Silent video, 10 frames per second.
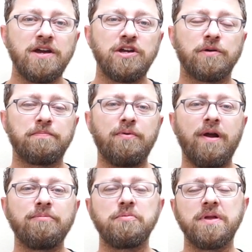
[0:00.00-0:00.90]
you're
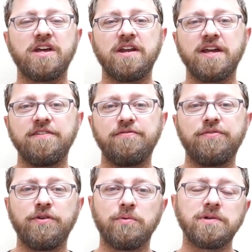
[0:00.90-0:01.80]
probably going to get
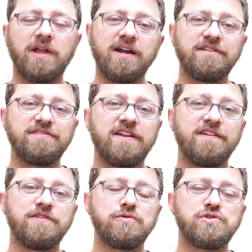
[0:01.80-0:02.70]
fewer likes than
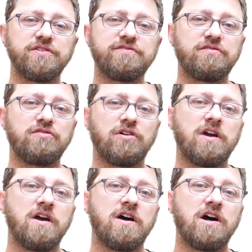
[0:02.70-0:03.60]
if you just took
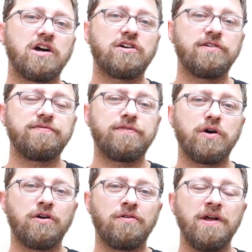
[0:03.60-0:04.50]
a good
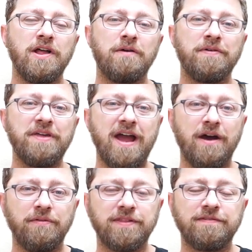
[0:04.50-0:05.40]
photo
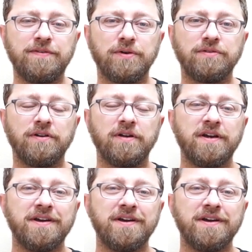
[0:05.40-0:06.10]
without the filter.